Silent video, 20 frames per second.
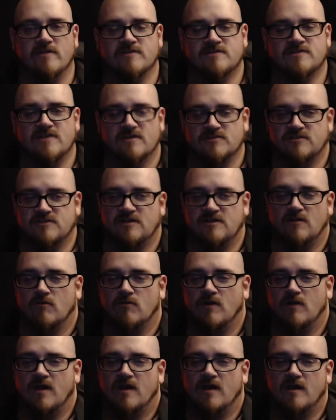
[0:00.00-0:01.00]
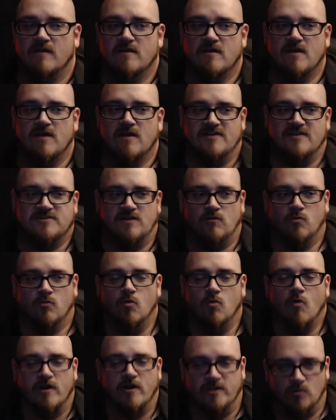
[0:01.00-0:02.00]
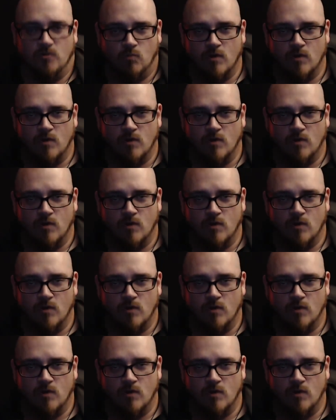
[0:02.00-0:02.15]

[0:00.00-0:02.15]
It says, I said, "Who are you?